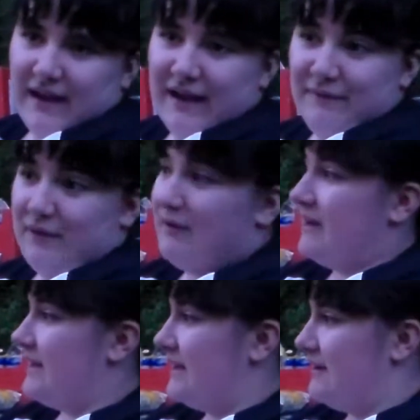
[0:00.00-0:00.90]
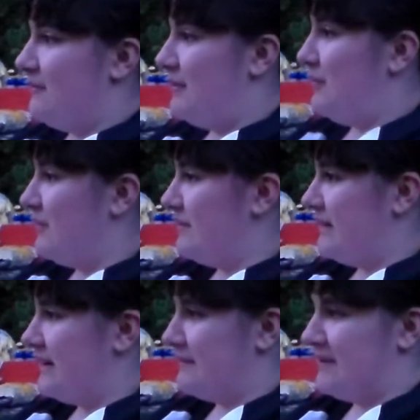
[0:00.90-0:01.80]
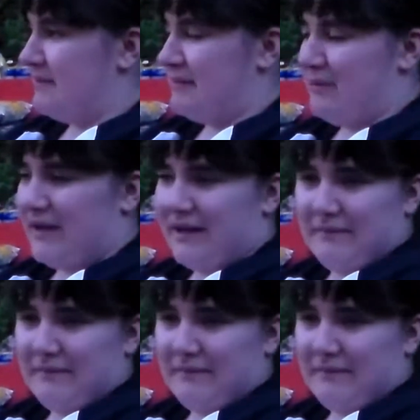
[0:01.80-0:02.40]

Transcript: I have no idea what Pokemon I'm gonna be playing.